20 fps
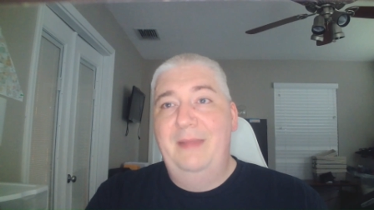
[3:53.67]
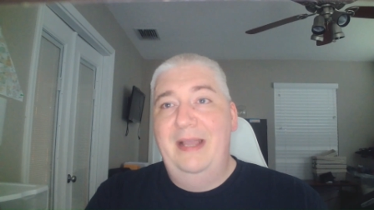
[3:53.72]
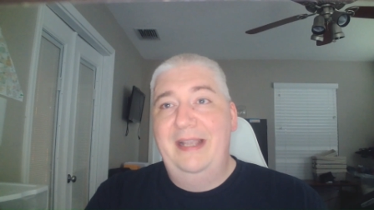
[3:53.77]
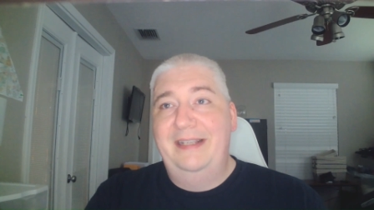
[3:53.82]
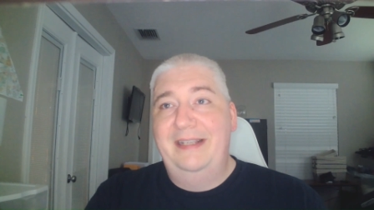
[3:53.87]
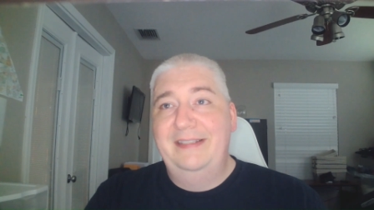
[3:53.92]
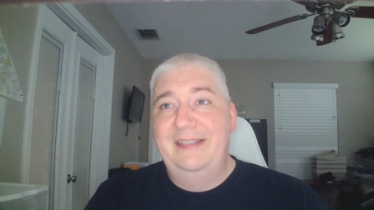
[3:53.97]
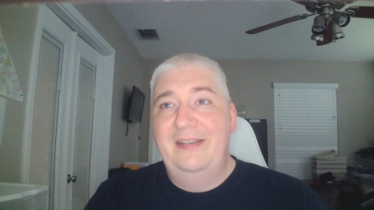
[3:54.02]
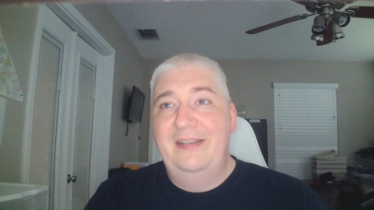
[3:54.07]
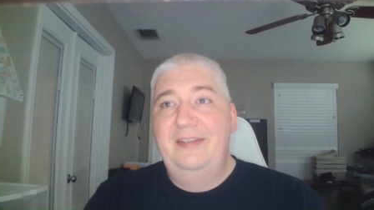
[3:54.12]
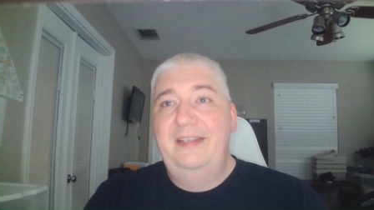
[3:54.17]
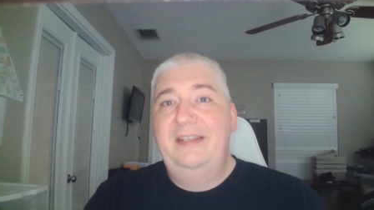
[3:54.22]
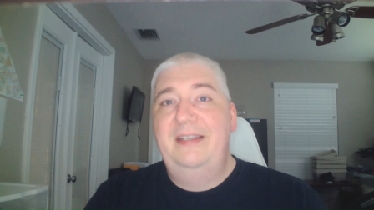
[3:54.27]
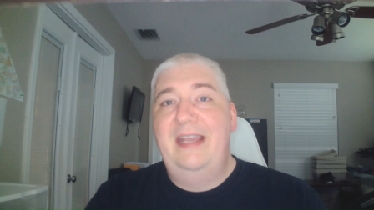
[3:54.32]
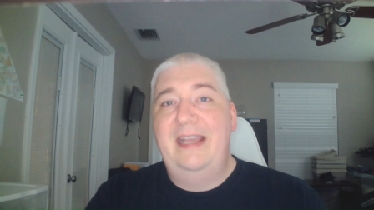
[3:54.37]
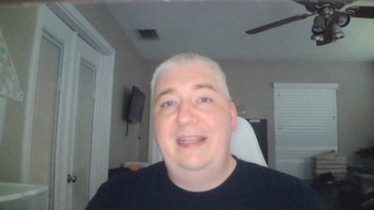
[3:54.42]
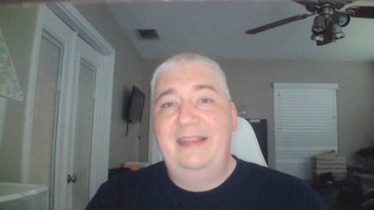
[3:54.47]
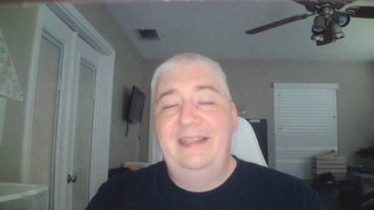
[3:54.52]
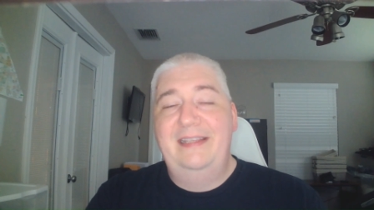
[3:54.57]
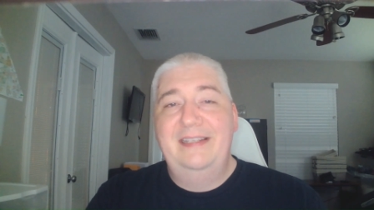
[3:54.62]
i can tell you
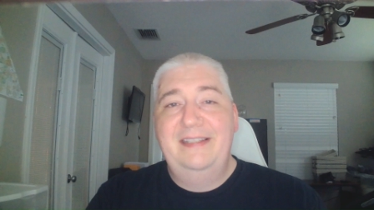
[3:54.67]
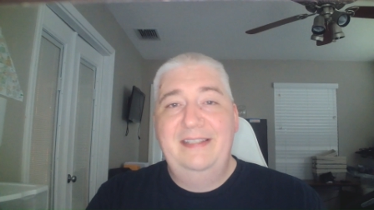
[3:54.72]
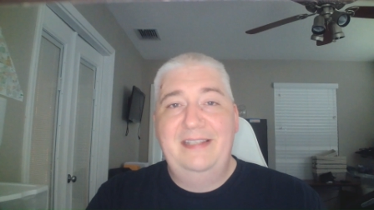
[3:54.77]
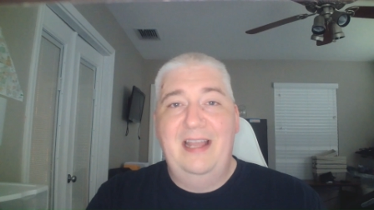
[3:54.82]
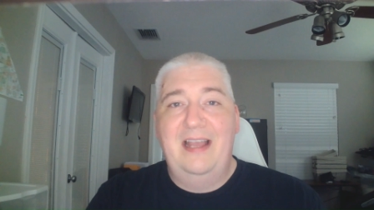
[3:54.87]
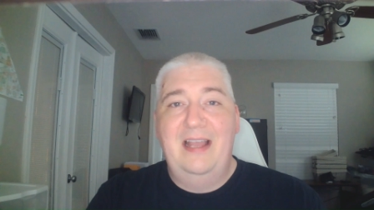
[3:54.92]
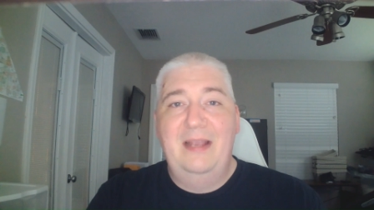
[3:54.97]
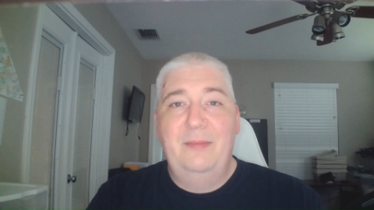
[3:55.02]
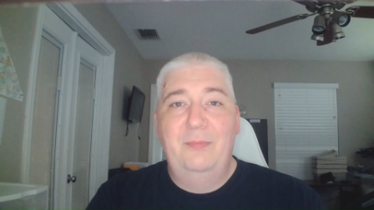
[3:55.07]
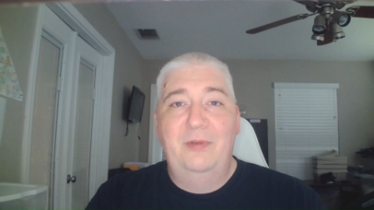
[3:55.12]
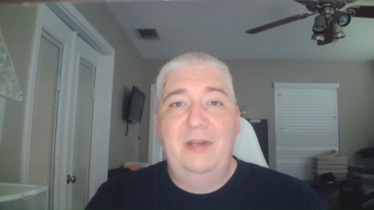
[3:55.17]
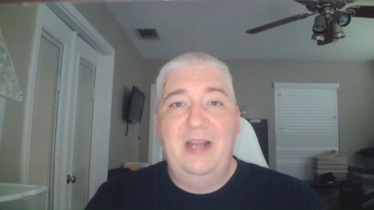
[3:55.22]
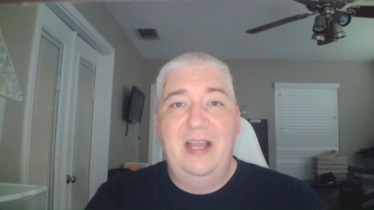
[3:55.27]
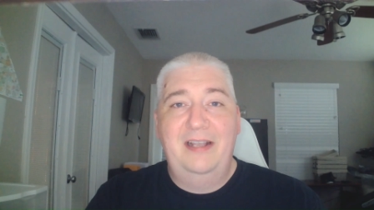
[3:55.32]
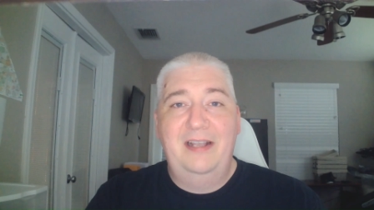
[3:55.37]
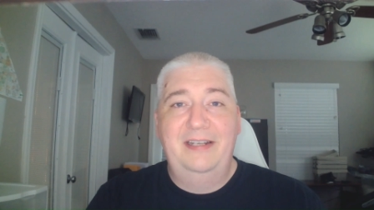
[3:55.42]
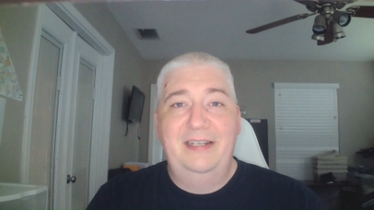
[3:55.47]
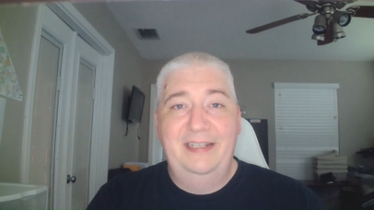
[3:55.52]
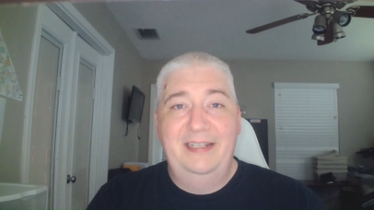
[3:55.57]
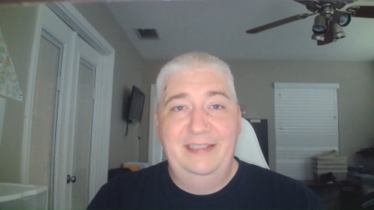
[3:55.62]
at this time we're
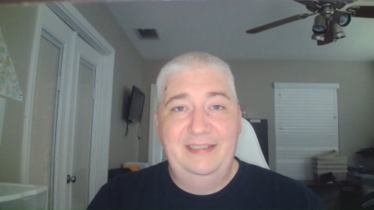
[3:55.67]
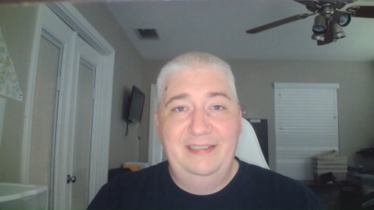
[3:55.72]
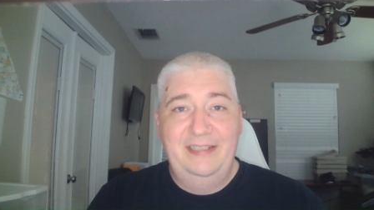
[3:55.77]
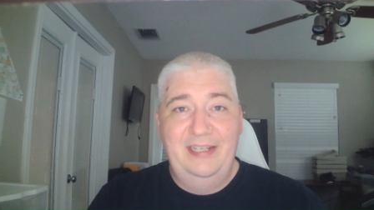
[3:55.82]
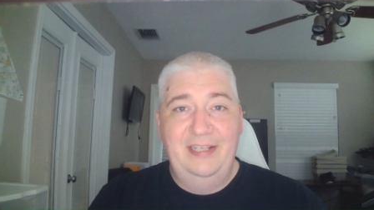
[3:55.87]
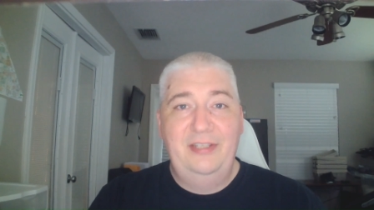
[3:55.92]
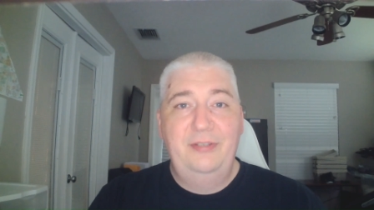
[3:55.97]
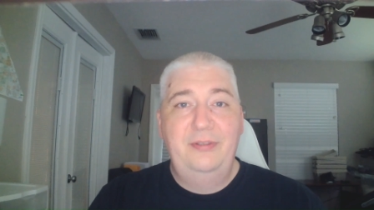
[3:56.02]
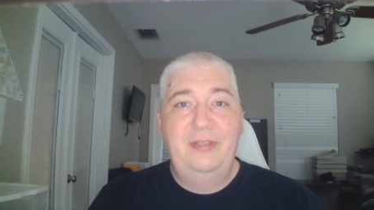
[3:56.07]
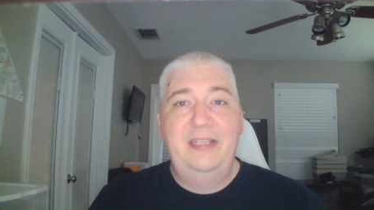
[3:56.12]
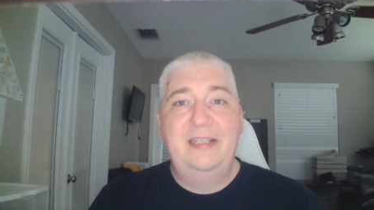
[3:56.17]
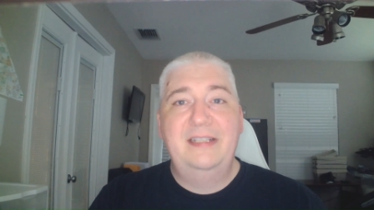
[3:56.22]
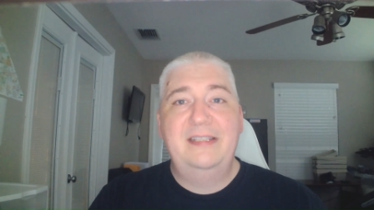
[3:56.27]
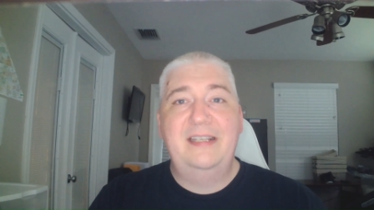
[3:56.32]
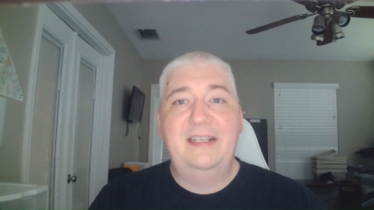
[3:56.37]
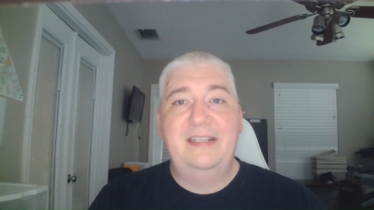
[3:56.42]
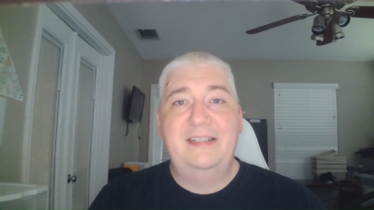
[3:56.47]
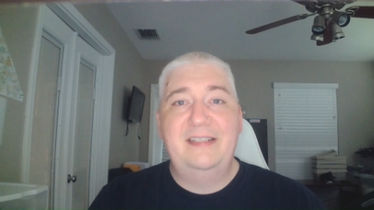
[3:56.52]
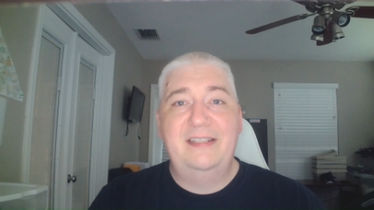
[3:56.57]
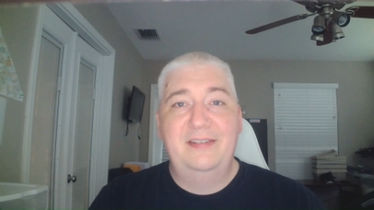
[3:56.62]
not going to continue the
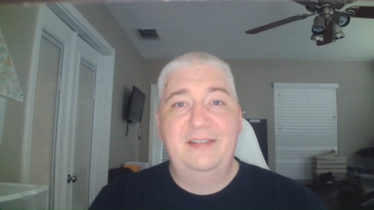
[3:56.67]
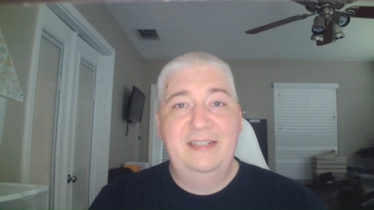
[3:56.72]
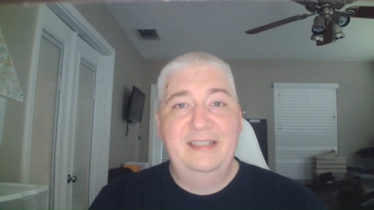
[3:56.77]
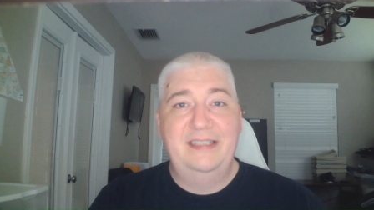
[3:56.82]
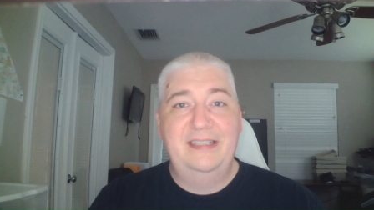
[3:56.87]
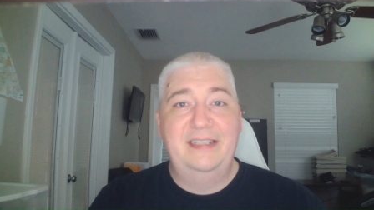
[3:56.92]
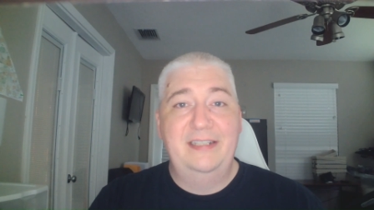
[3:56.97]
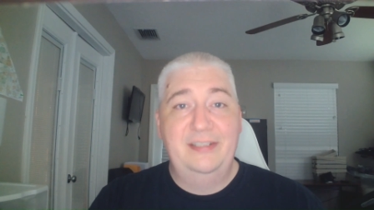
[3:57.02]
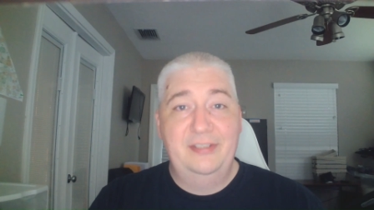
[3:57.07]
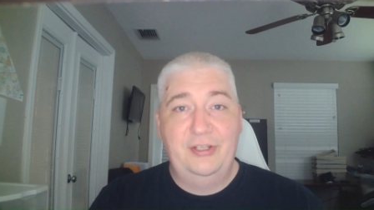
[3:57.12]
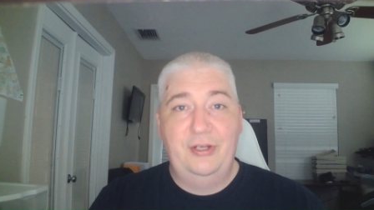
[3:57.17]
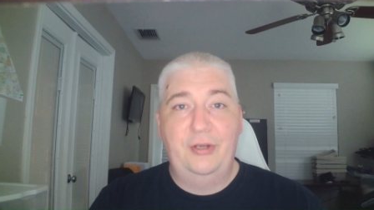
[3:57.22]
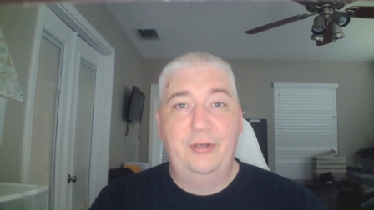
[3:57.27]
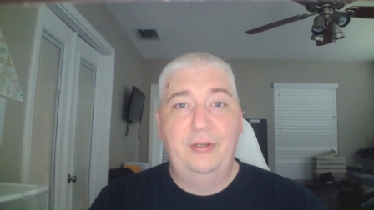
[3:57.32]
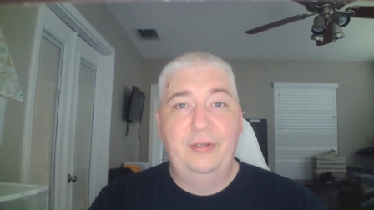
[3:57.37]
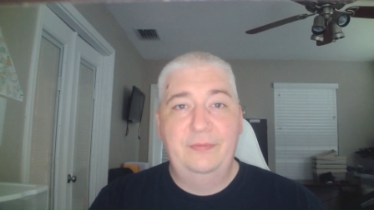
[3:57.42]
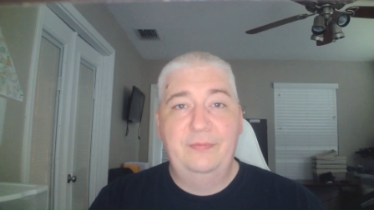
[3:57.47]
insight series in its current